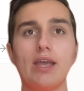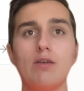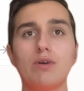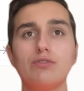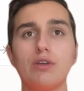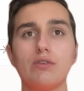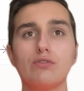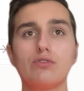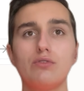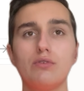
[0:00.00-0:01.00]
And what you can
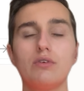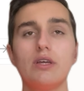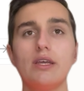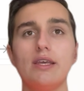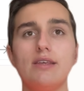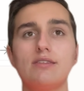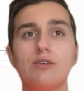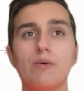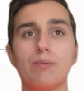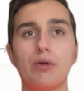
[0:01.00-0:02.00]
also do is
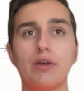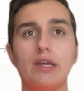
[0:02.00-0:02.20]
compare